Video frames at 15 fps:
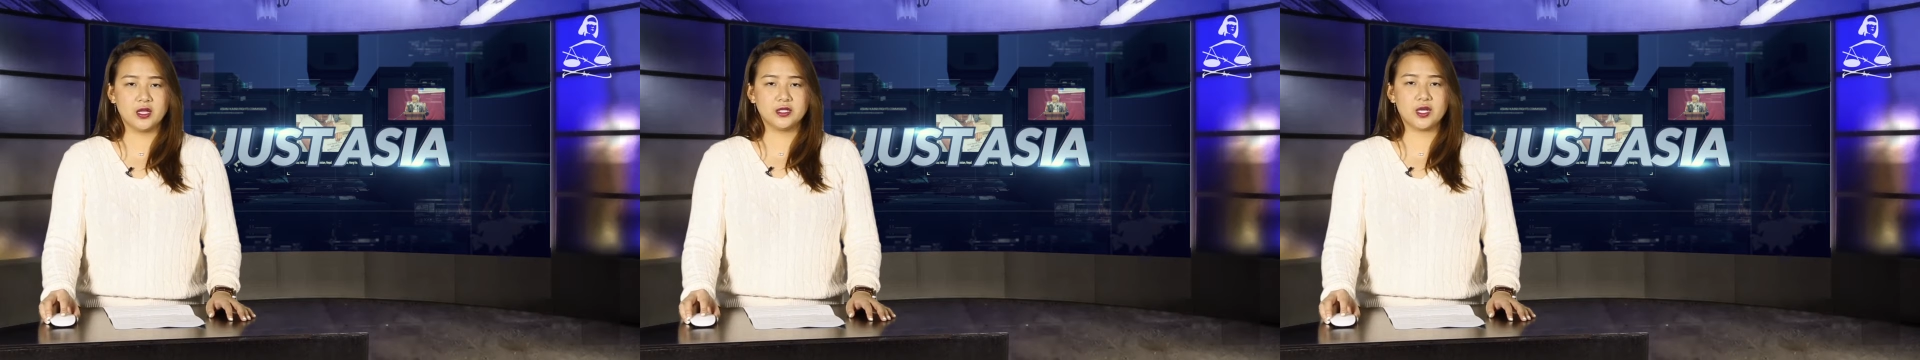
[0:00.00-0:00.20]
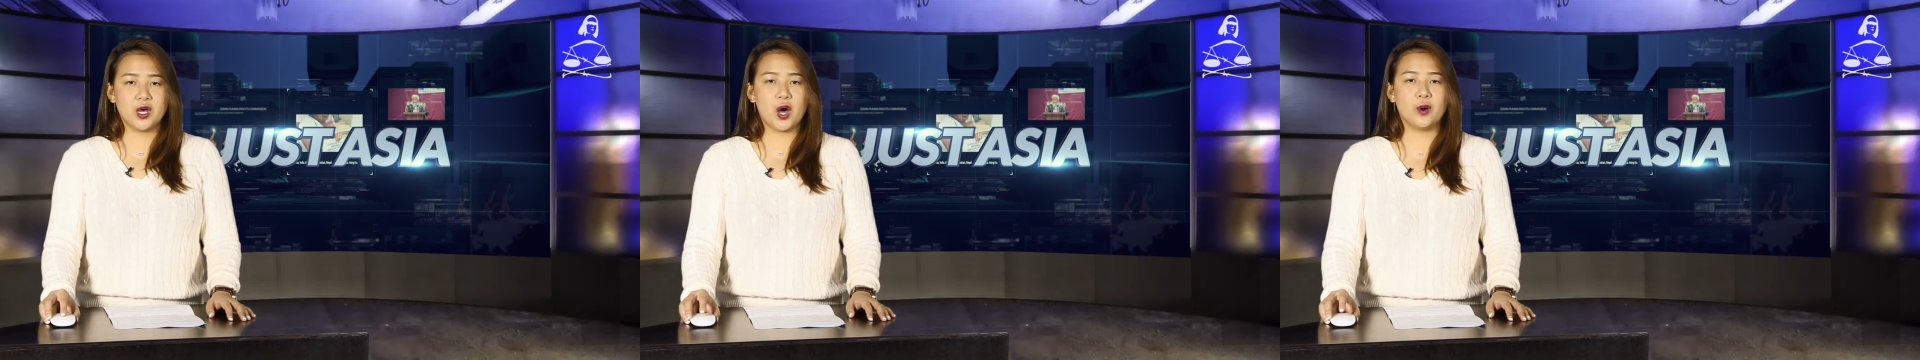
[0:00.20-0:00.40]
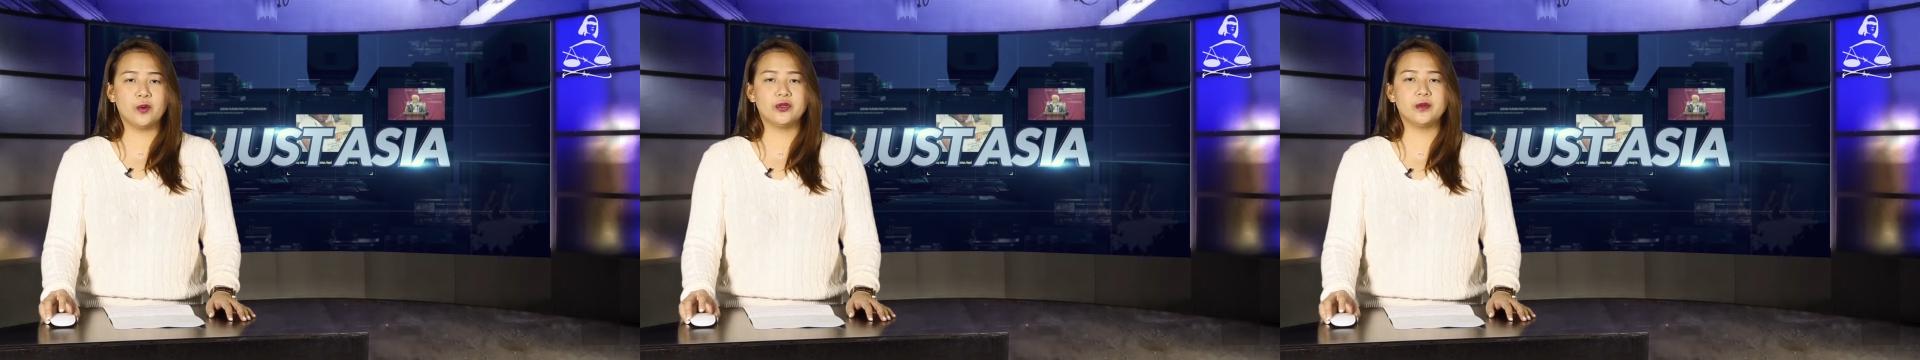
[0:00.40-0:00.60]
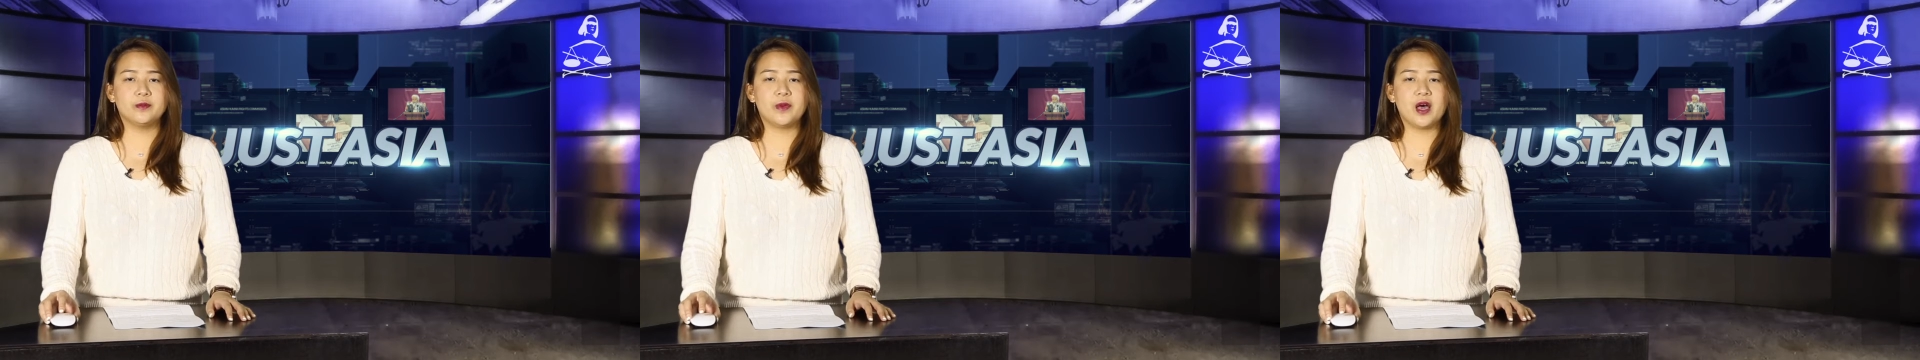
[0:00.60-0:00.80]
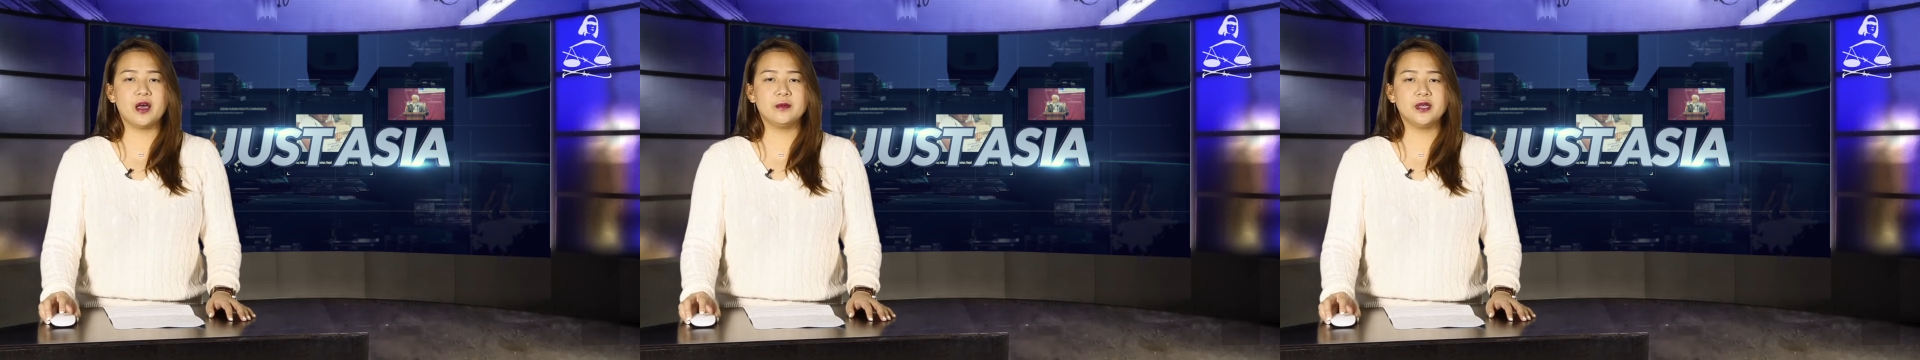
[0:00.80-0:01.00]
to hold the
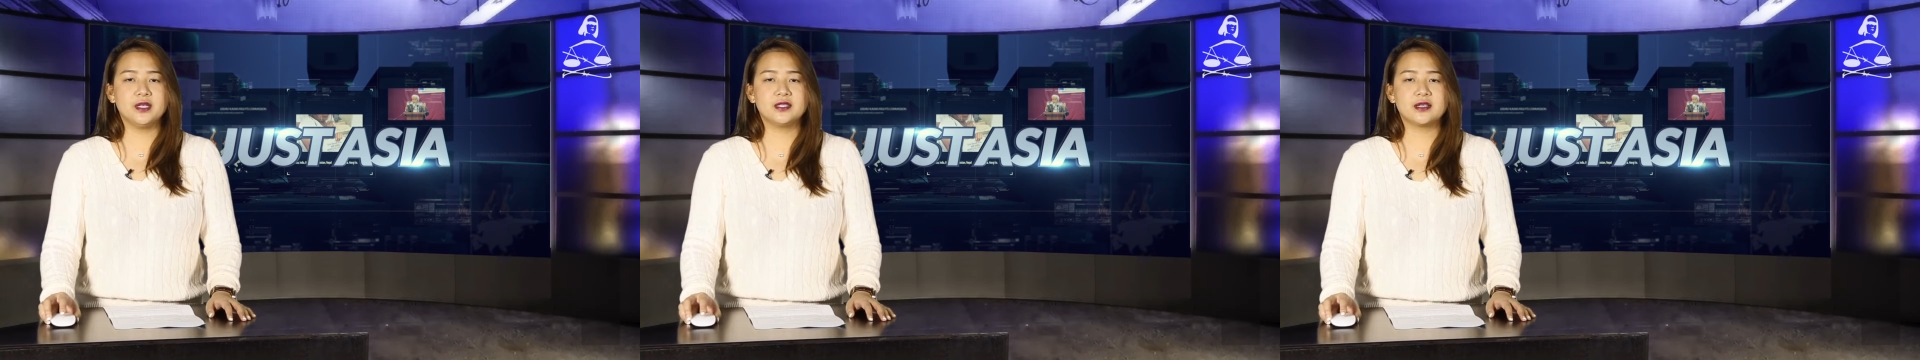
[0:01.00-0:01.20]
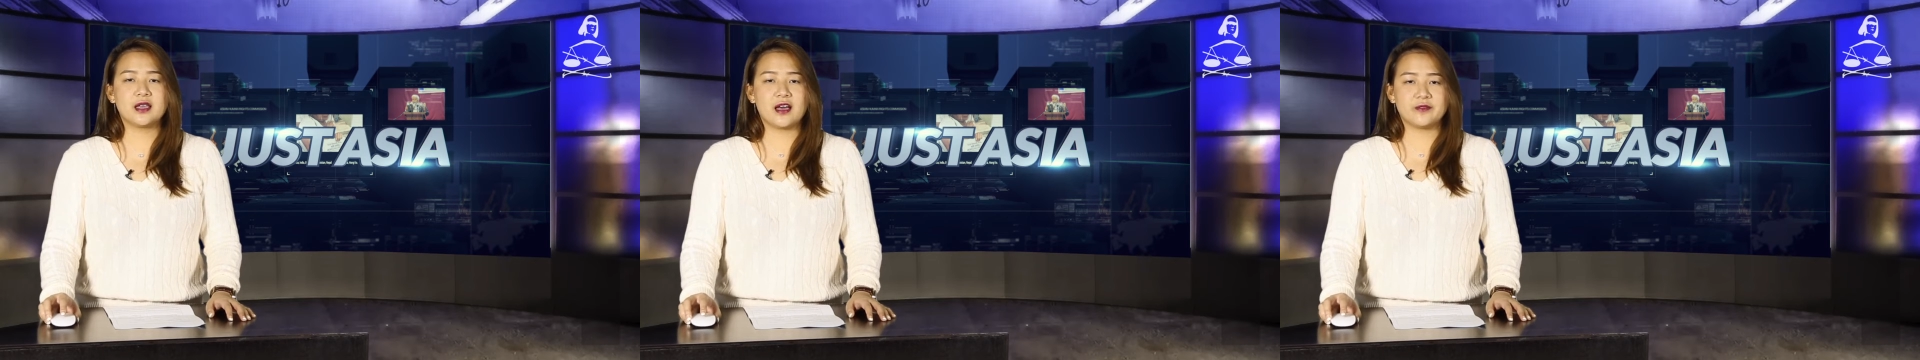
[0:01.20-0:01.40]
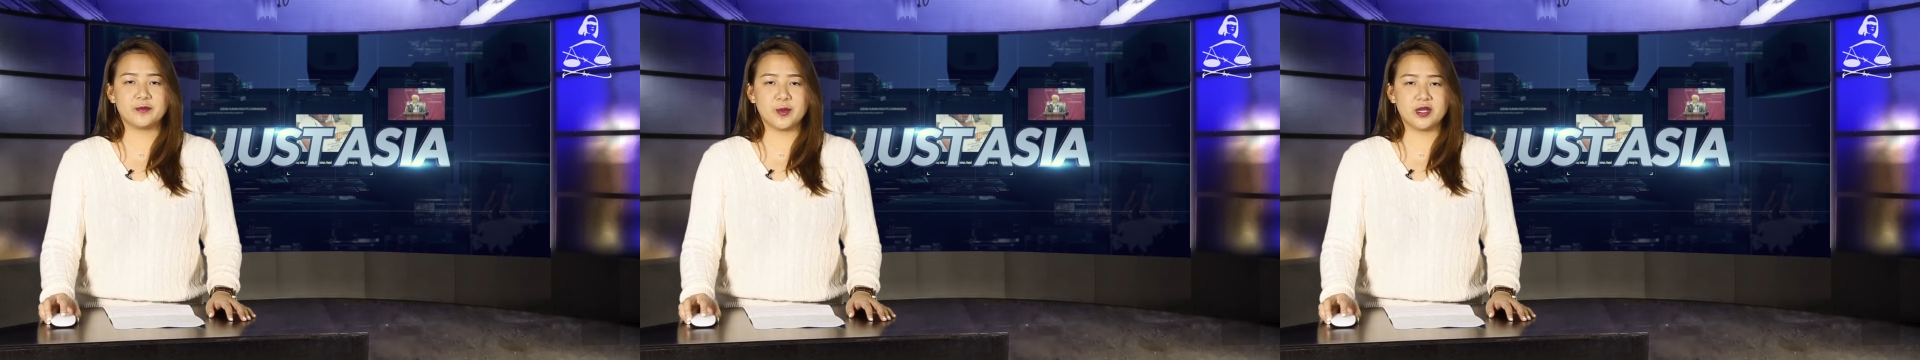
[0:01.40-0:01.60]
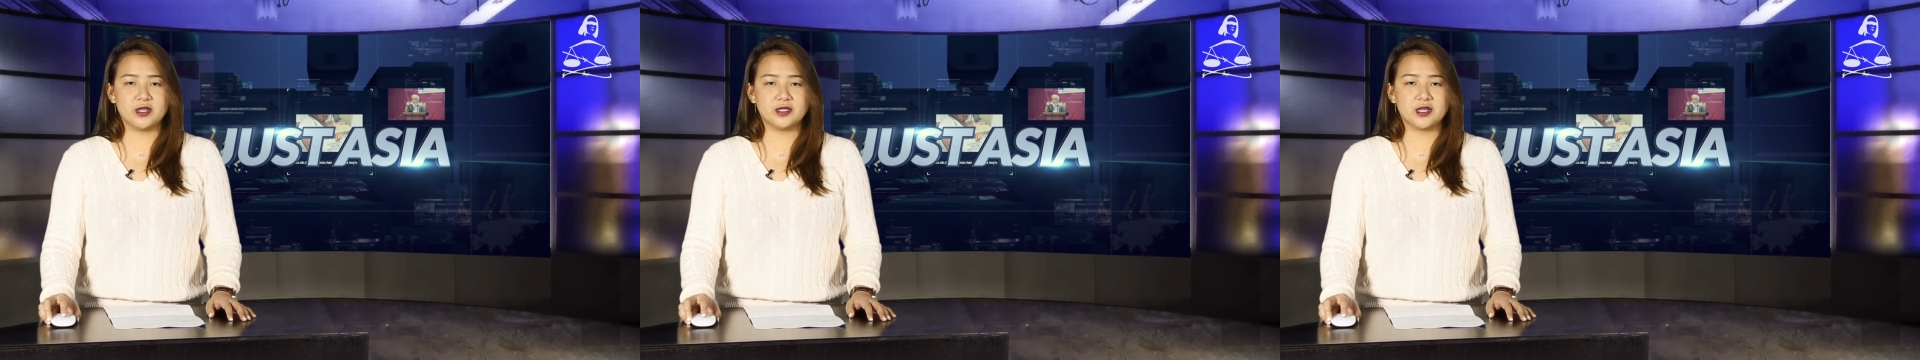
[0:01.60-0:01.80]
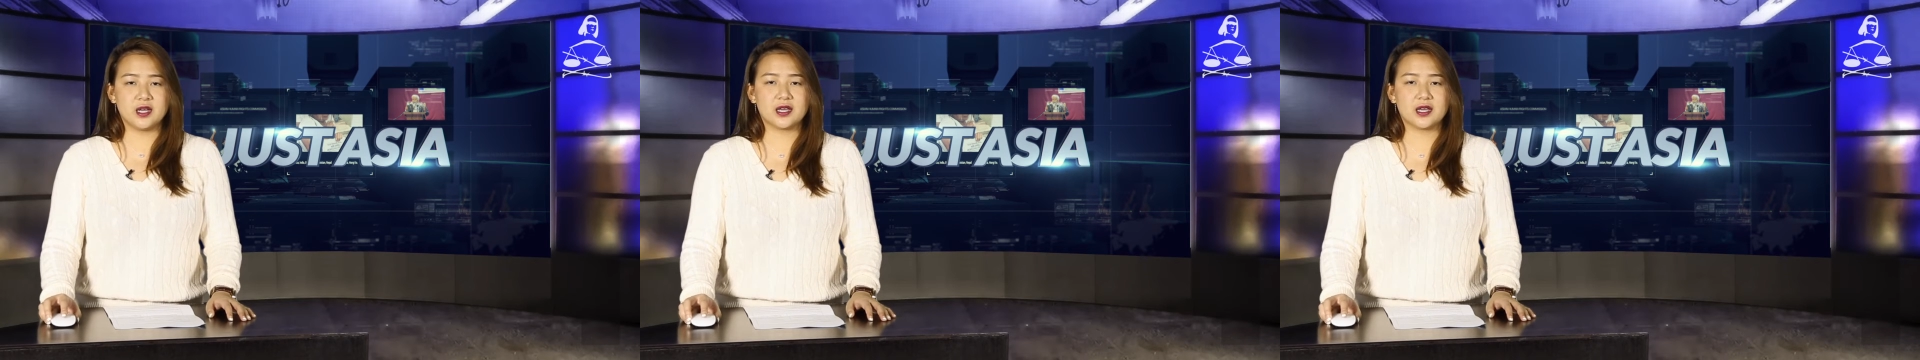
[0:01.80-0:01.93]
Burmese government